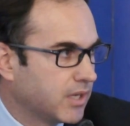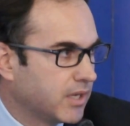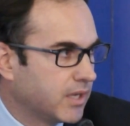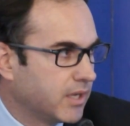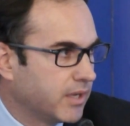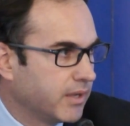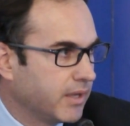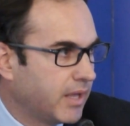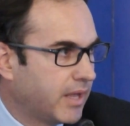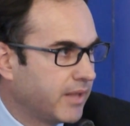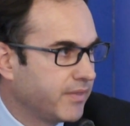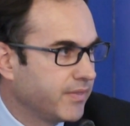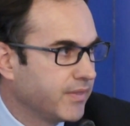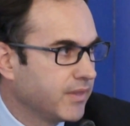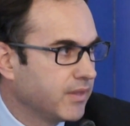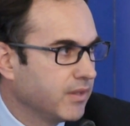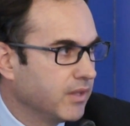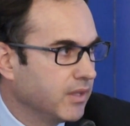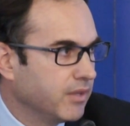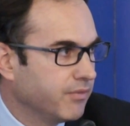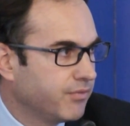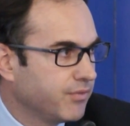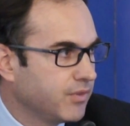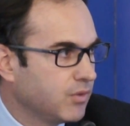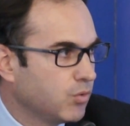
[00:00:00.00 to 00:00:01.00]
And
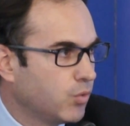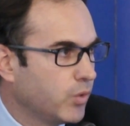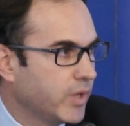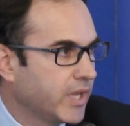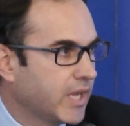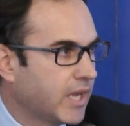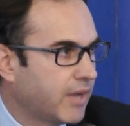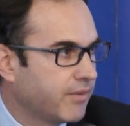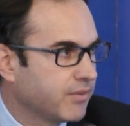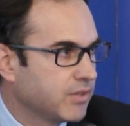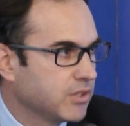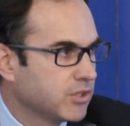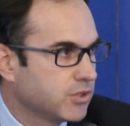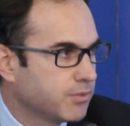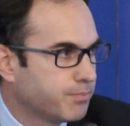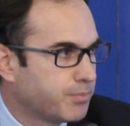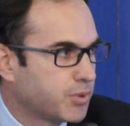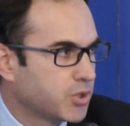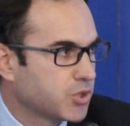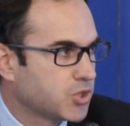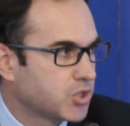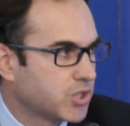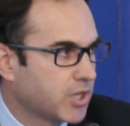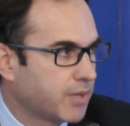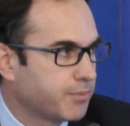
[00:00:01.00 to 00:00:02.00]
if we have this
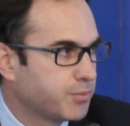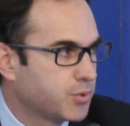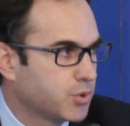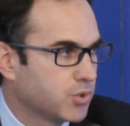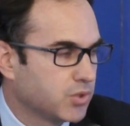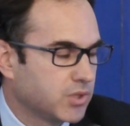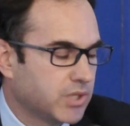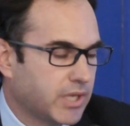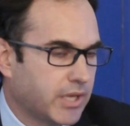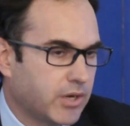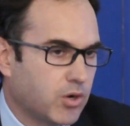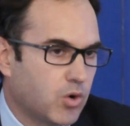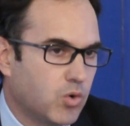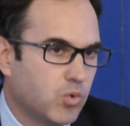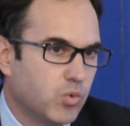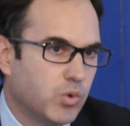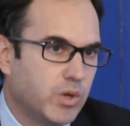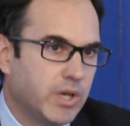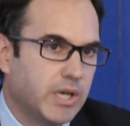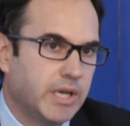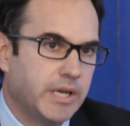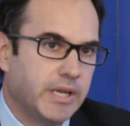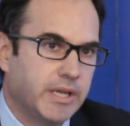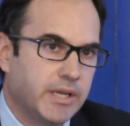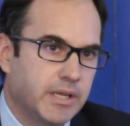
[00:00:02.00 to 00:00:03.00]
perception that
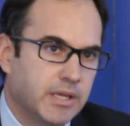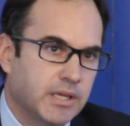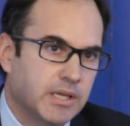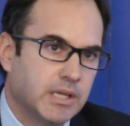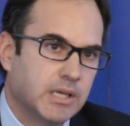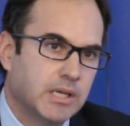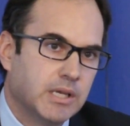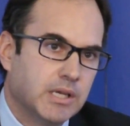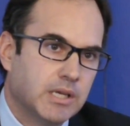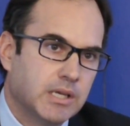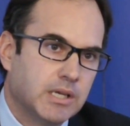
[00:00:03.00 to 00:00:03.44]
only